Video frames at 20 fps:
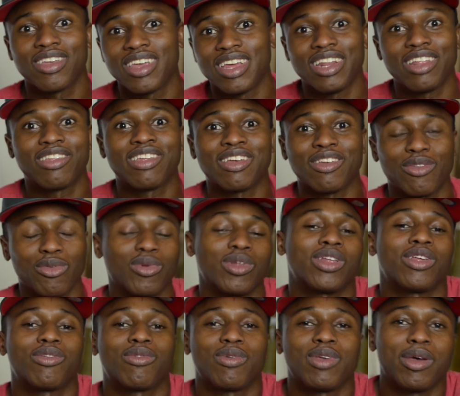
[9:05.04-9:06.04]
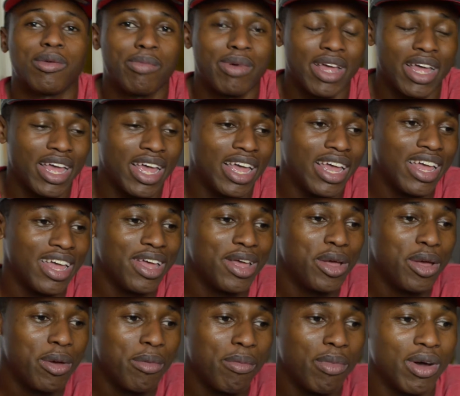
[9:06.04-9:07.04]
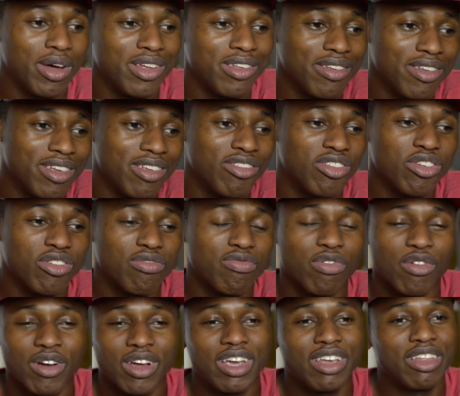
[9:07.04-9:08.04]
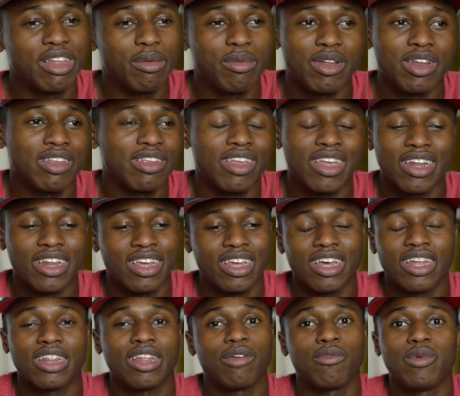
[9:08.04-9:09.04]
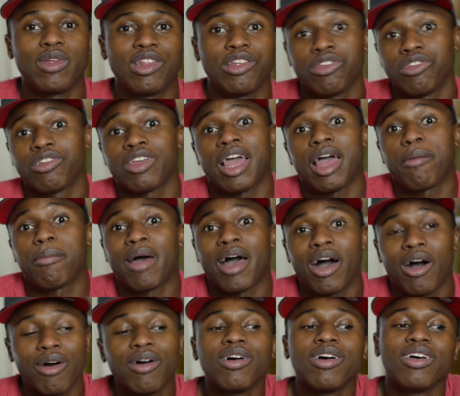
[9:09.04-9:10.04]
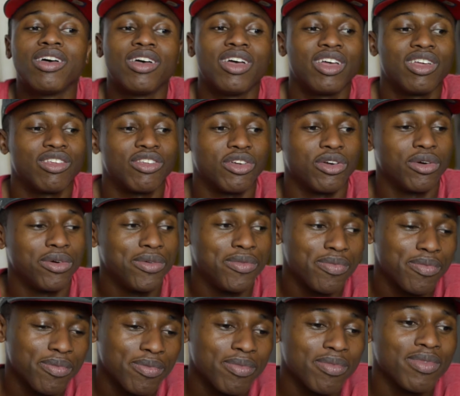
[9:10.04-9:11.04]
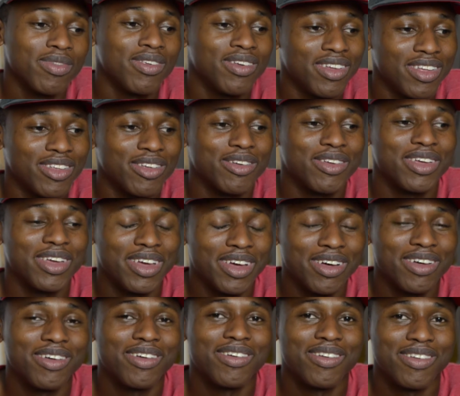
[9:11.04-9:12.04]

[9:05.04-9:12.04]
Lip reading: get in touch with us. We a band, but it's just friends that we just get together and we just jam out. So yeah.